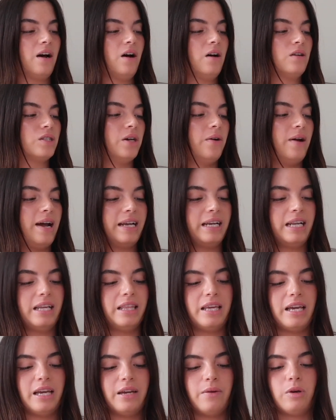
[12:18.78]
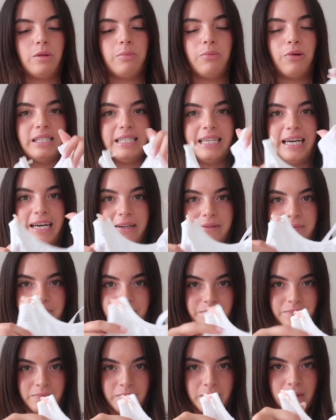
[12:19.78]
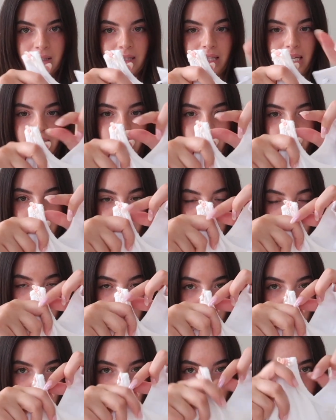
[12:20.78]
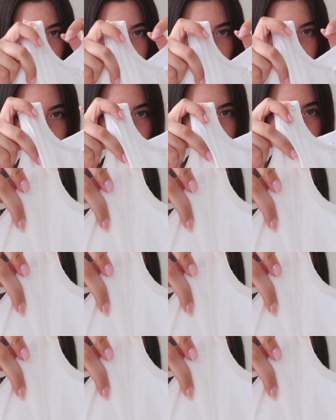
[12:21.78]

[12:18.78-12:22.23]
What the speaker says: also anything with pointelle, like these little roses.